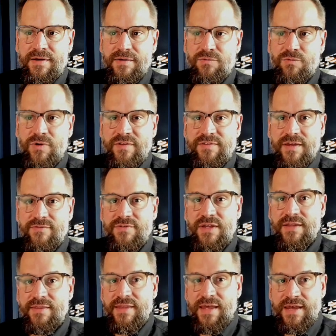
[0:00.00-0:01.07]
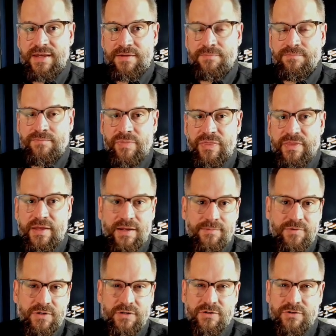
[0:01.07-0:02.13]
Once I've done that, then I'm
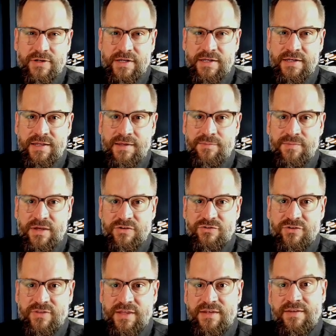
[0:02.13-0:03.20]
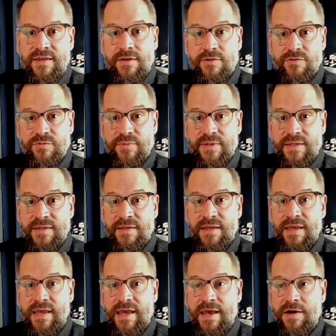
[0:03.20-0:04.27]
going to create a measure that tells me
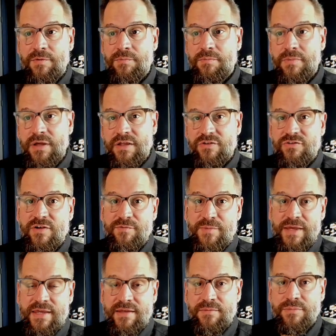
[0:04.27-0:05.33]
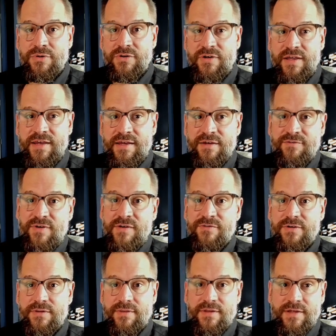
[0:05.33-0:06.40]
how much I'm making per day of
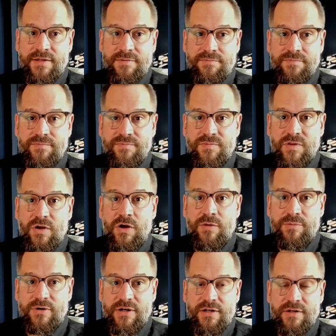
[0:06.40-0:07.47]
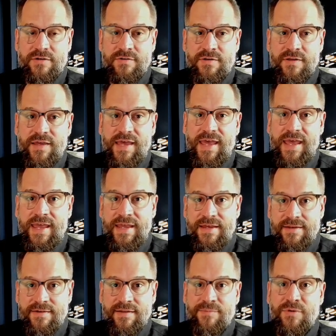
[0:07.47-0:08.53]
everything, all product,
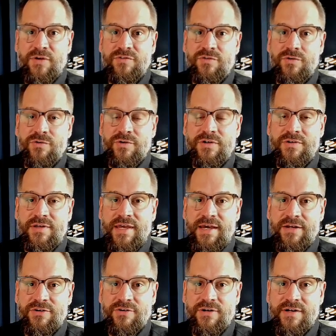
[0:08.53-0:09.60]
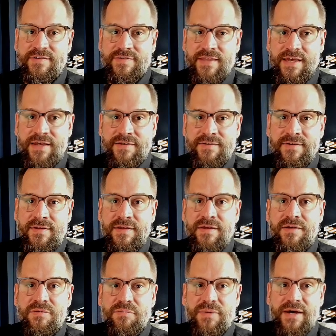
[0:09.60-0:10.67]
and I'm also going to categorize that
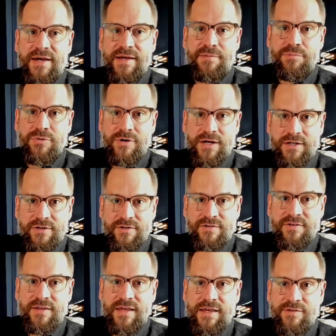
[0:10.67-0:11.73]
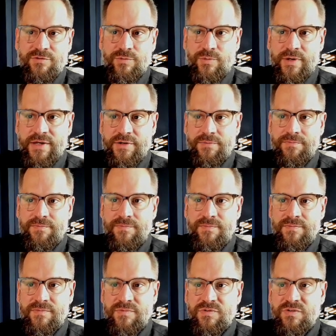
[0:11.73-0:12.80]
by product as well.
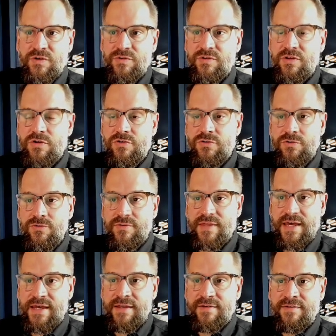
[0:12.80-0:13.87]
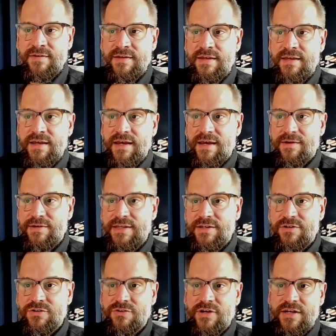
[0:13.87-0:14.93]
So to do that, I need to
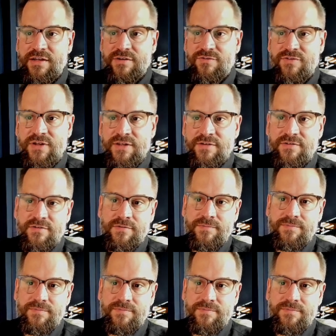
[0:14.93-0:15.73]
create an event.